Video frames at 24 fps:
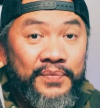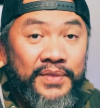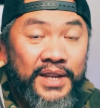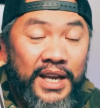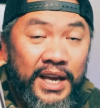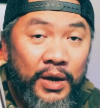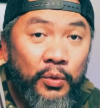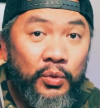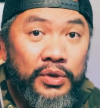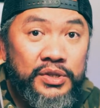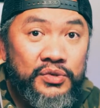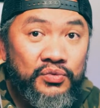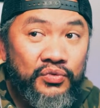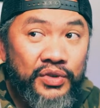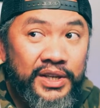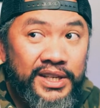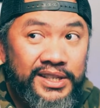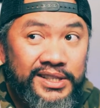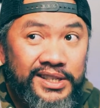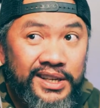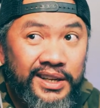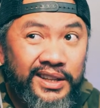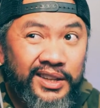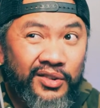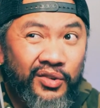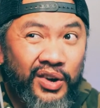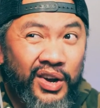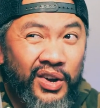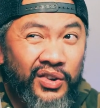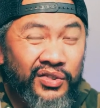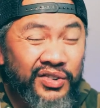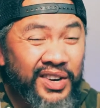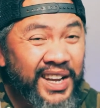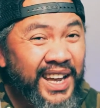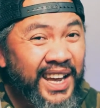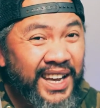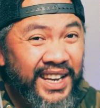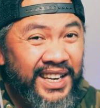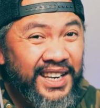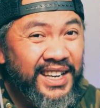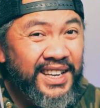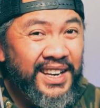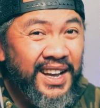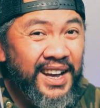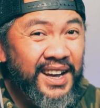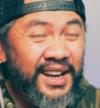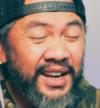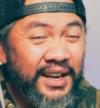It was retailed around
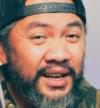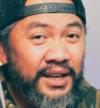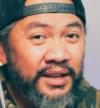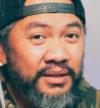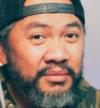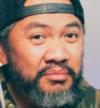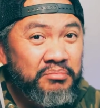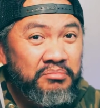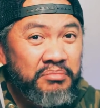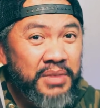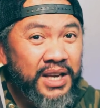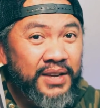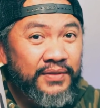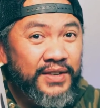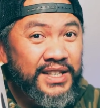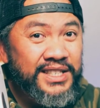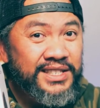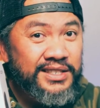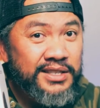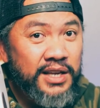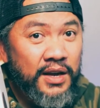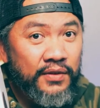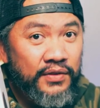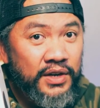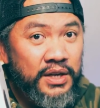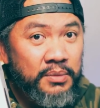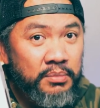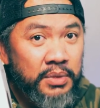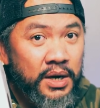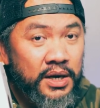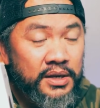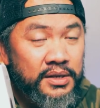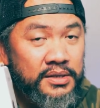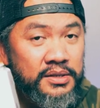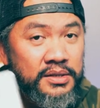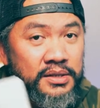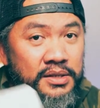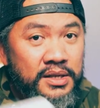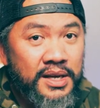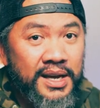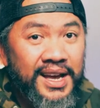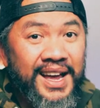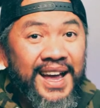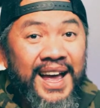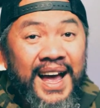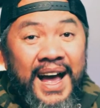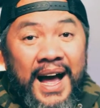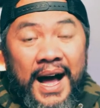89, maybe 70 bucks.
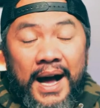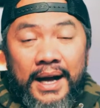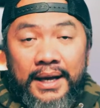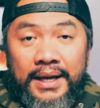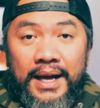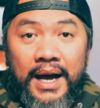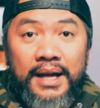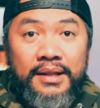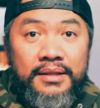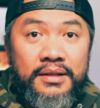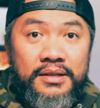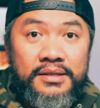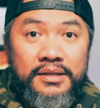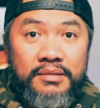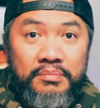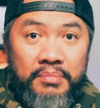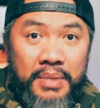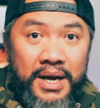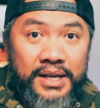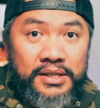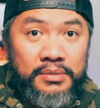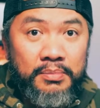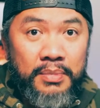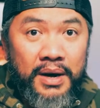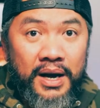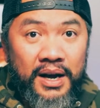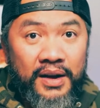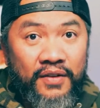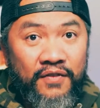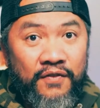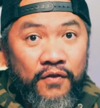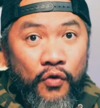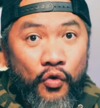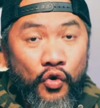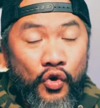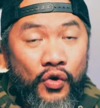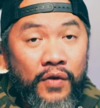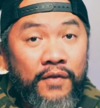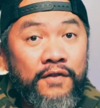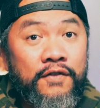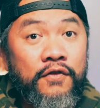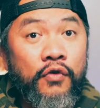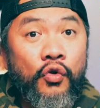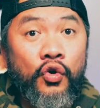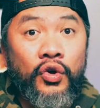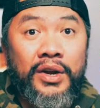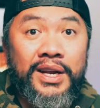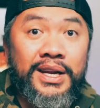I got this in Best Buy for
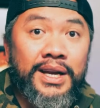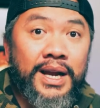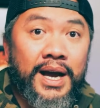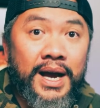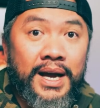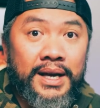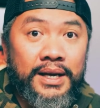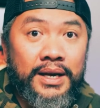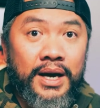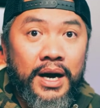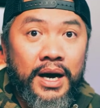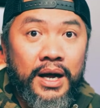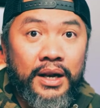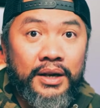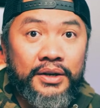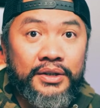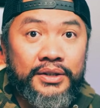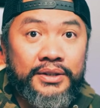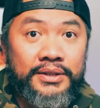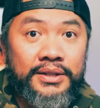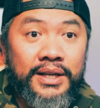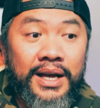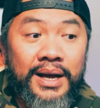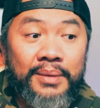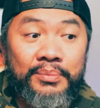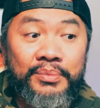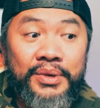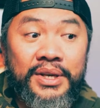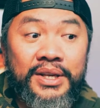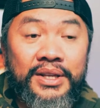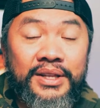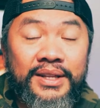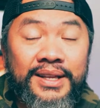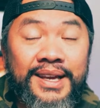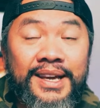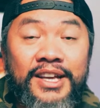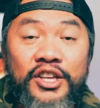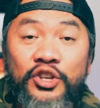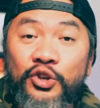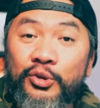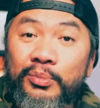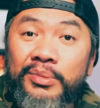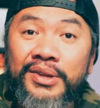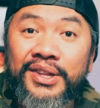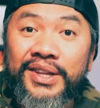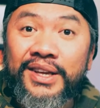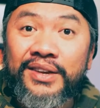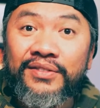$49. I mean, can you
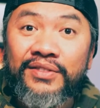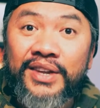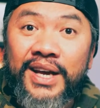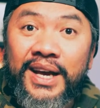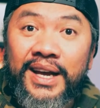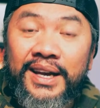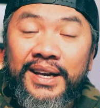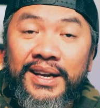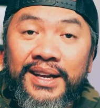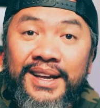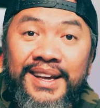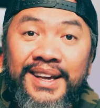believe that?